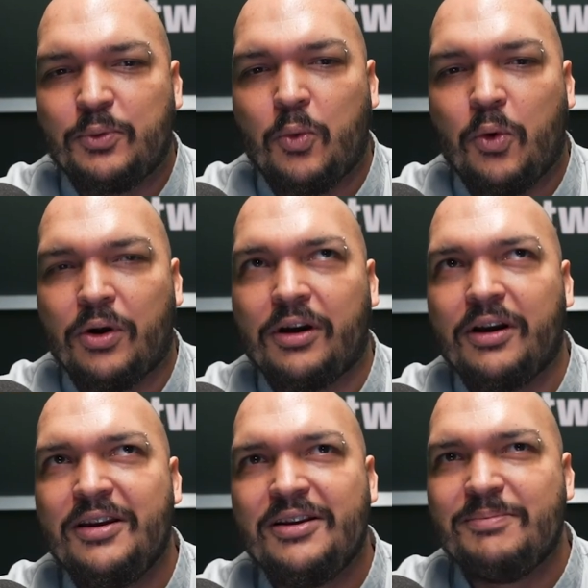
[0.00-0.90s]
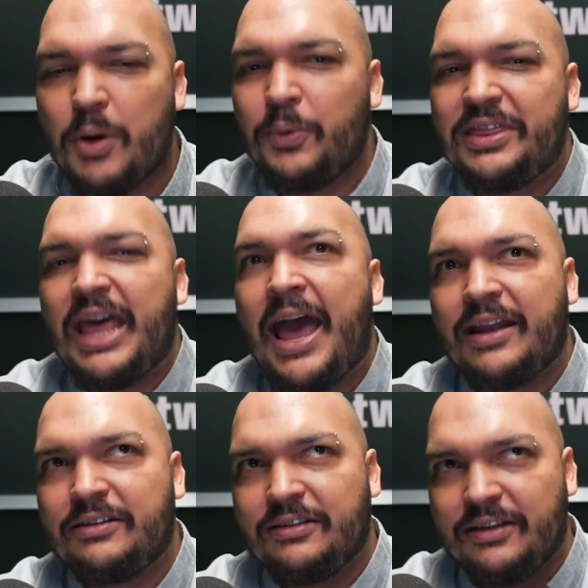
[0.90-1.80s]
War, but with that
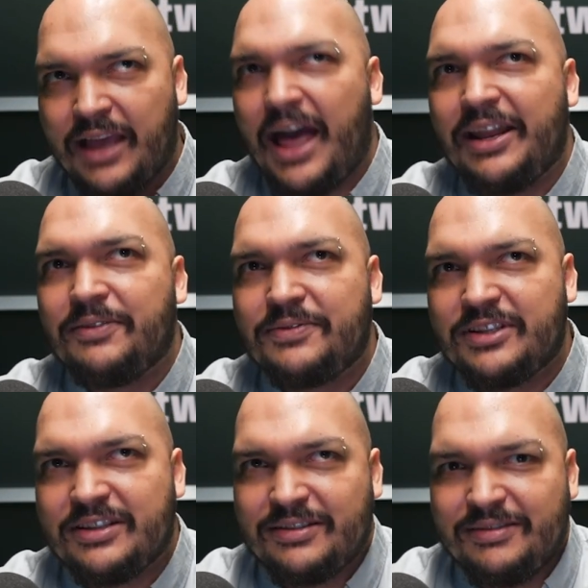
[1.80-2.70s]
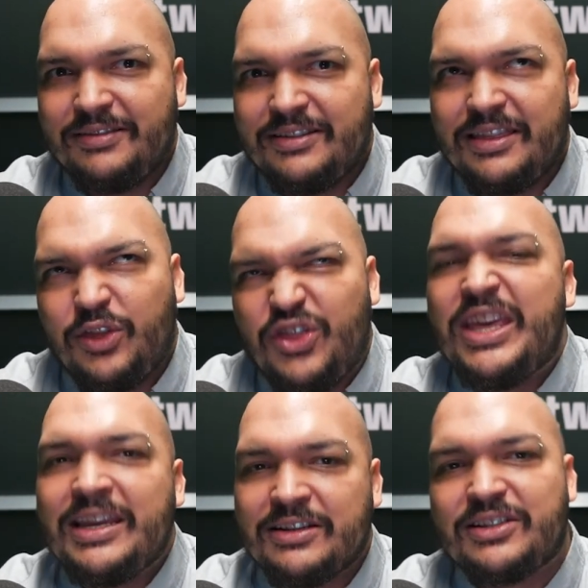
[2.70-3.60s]
kind of
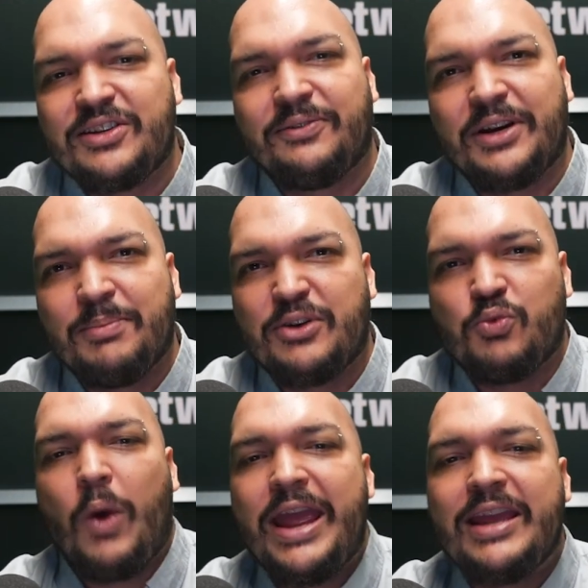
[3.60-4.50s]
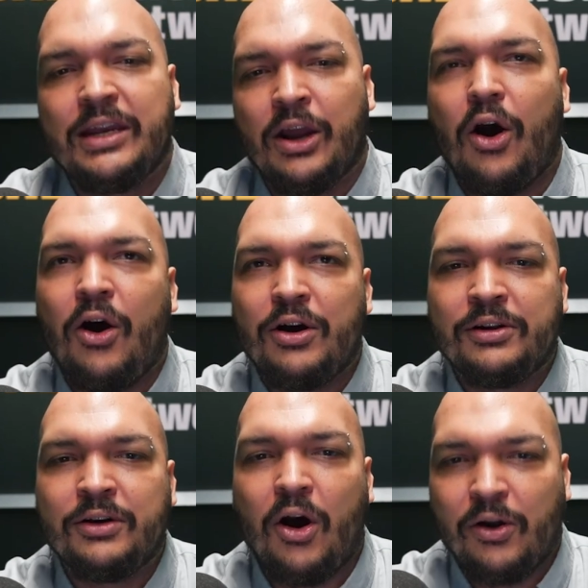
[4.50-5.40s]
thing still very much weighing
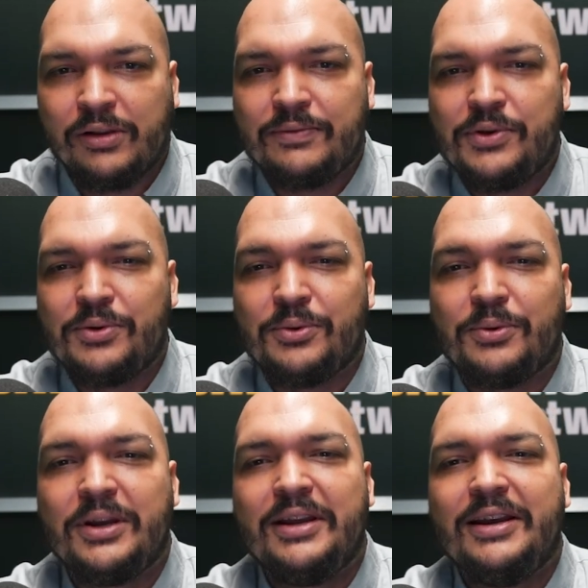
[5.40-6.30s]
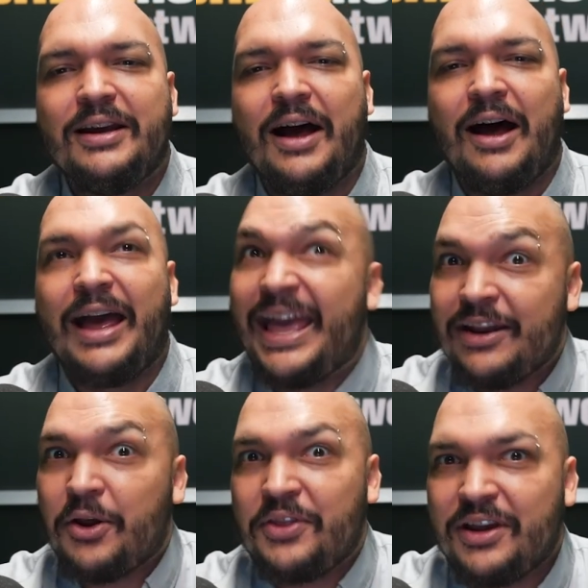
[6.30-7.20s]
on all of you, Uh,
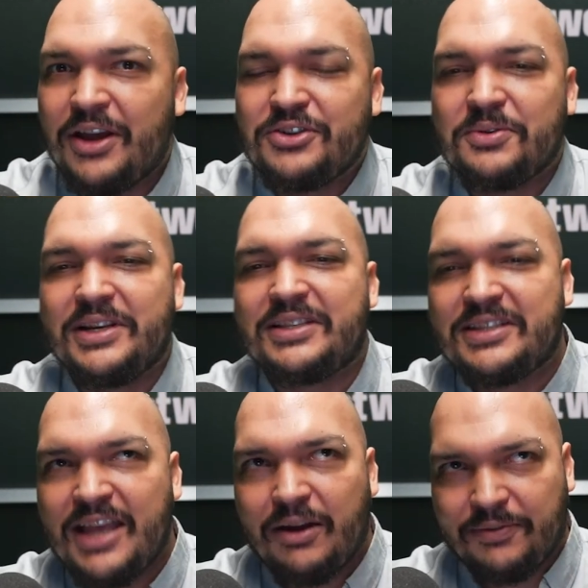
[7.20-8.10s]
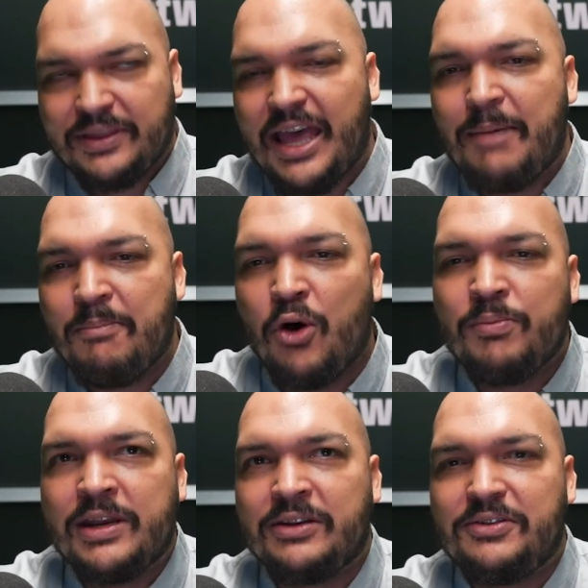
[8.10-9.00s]
and on the country itself at that
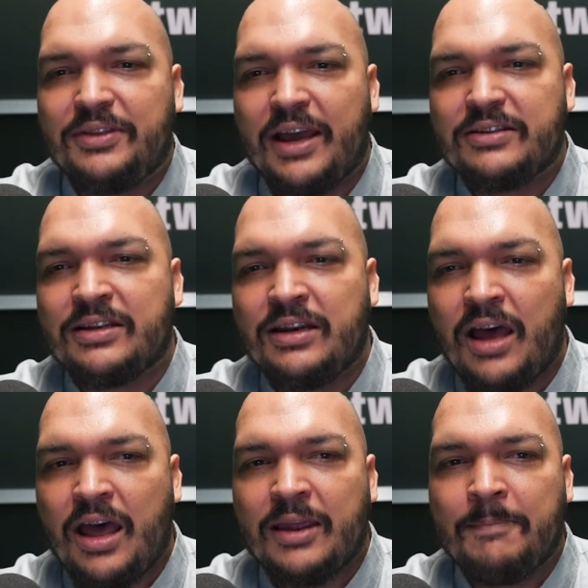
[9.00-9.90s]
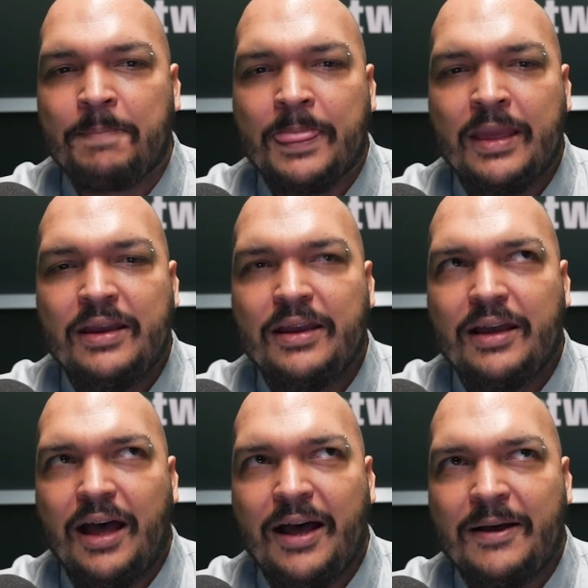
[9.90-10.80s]
moment in two thousand nine,
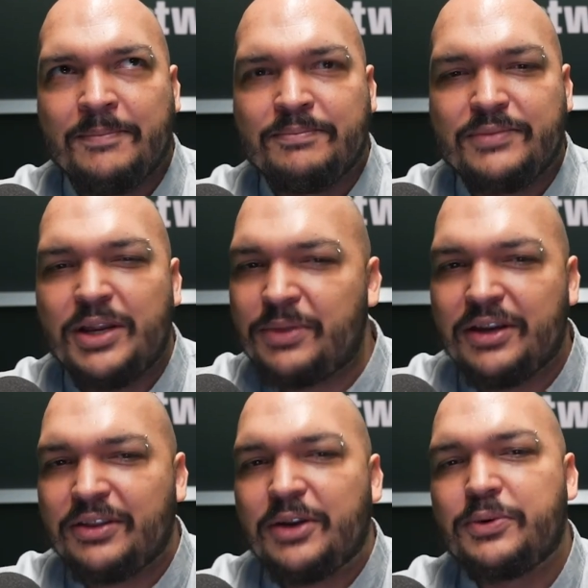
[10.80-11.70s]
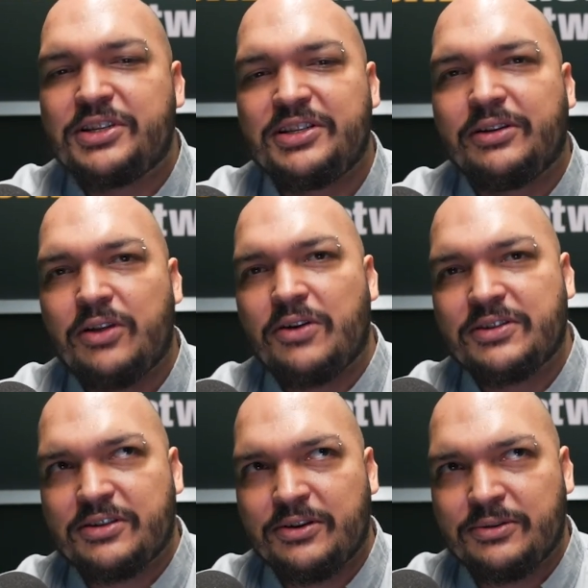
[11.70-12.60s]
um, you know, there, there was still
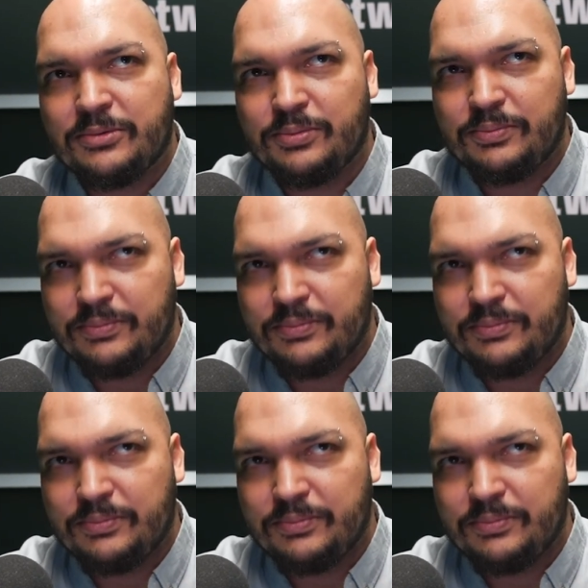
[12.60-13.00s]
also,